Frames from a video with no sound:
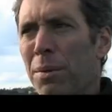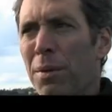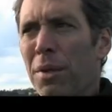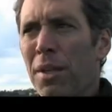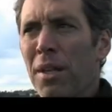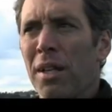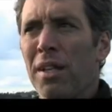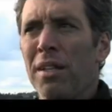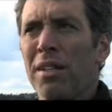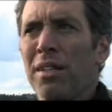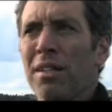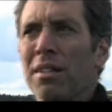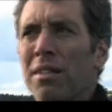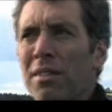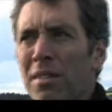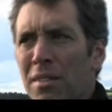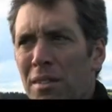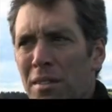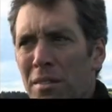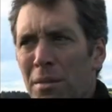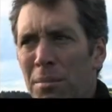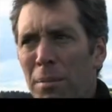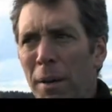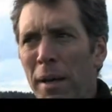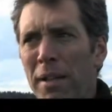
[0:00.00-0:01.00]
Put it in
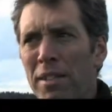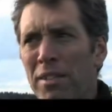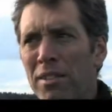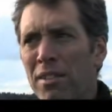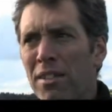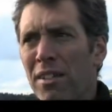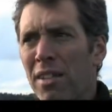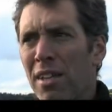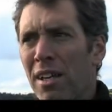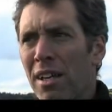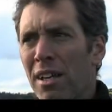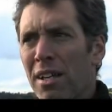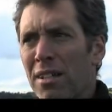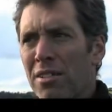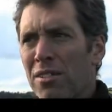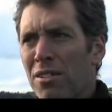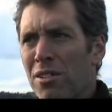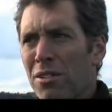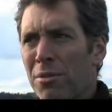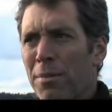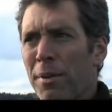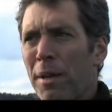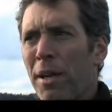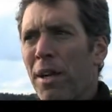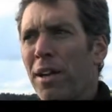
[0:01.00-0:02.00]
the base of the ear,
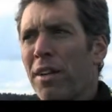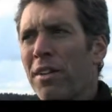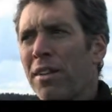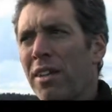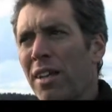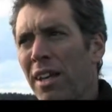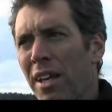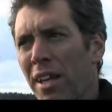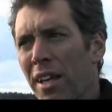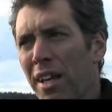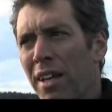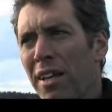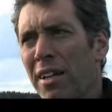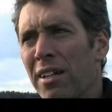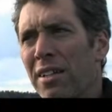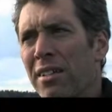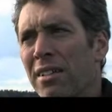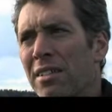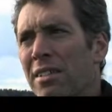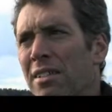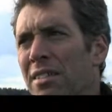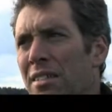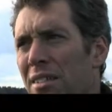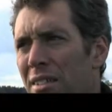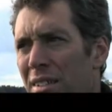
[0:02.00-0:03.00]
just behind the ear.
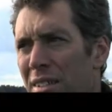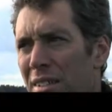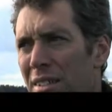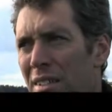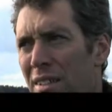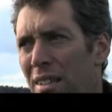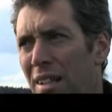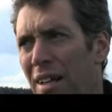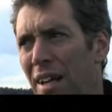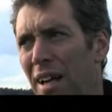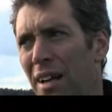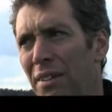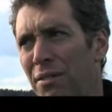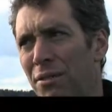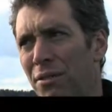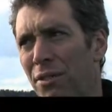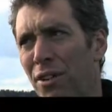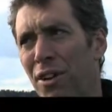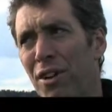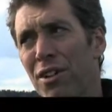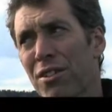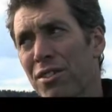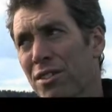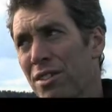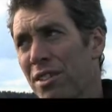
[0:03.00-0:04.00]
At
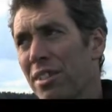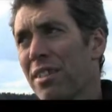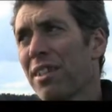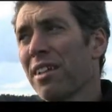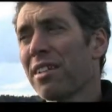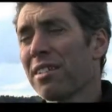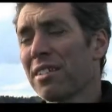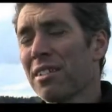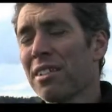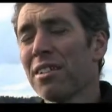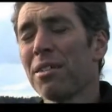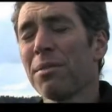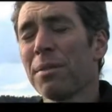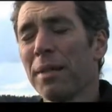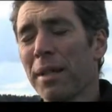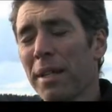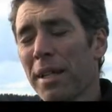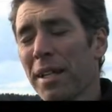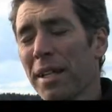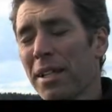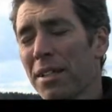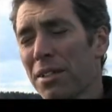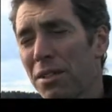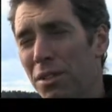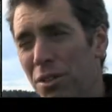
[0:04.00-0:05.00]
first it takes a little bit
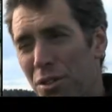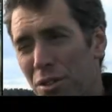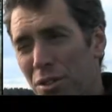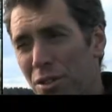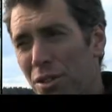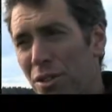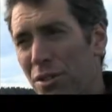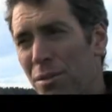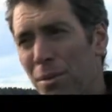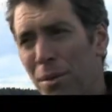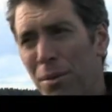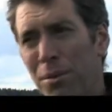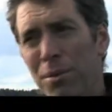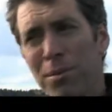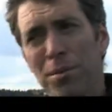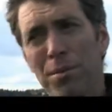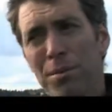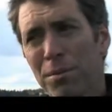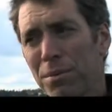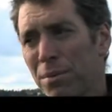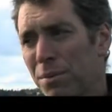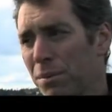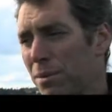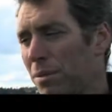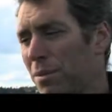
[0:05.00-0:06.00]
of getting used to, but
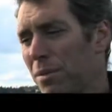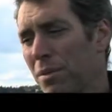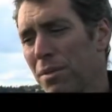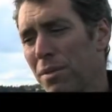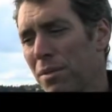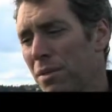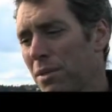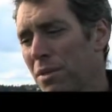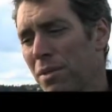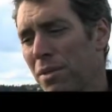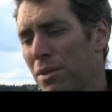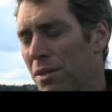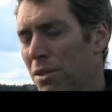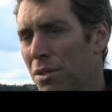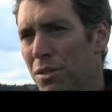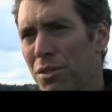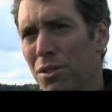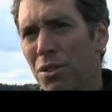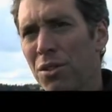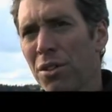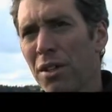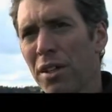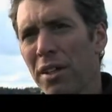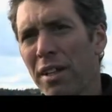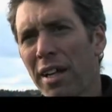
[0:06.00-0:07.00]
you
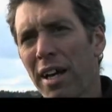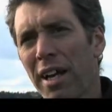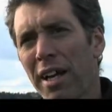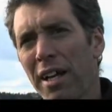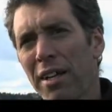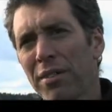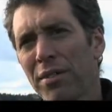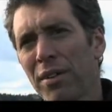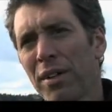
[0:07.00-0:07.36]
soon get the hang